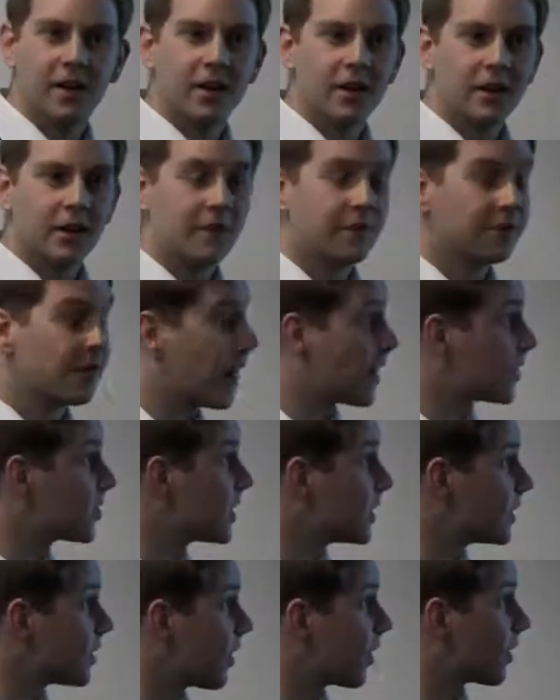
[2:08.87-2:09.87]
They've
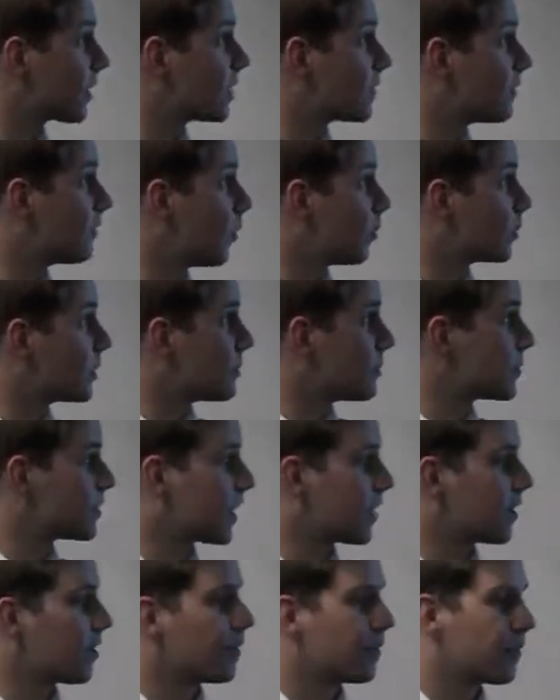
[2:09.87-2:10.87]
actually targeted
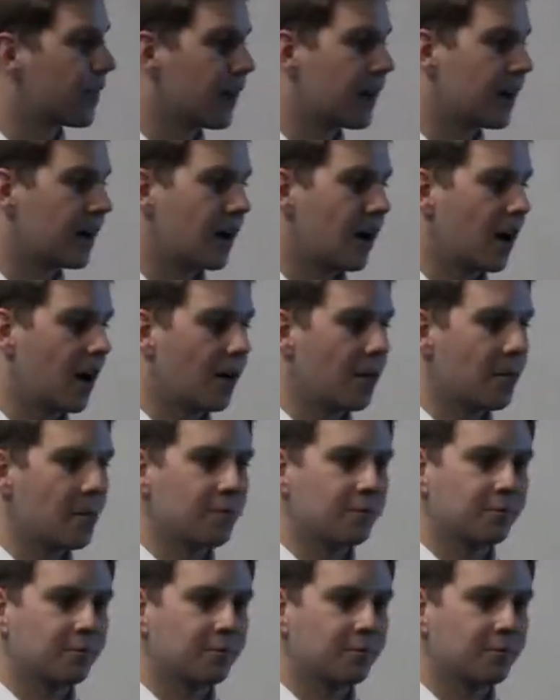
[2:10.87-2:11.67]
40% of their